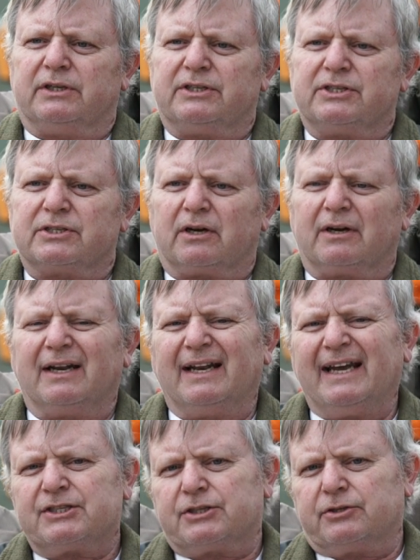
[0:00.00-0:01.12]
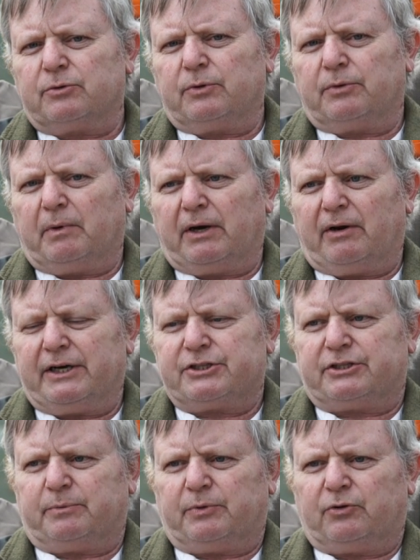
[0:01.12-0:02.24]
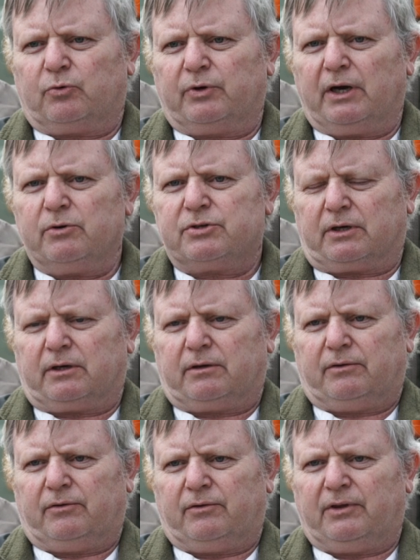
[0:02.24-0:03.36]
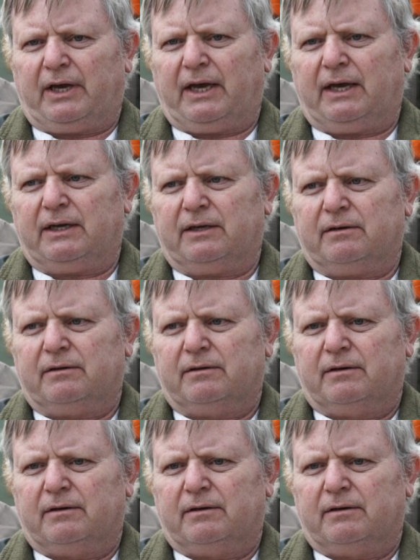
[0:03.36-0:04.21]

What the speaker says: and this has got a less to do with my relationship with Toyota than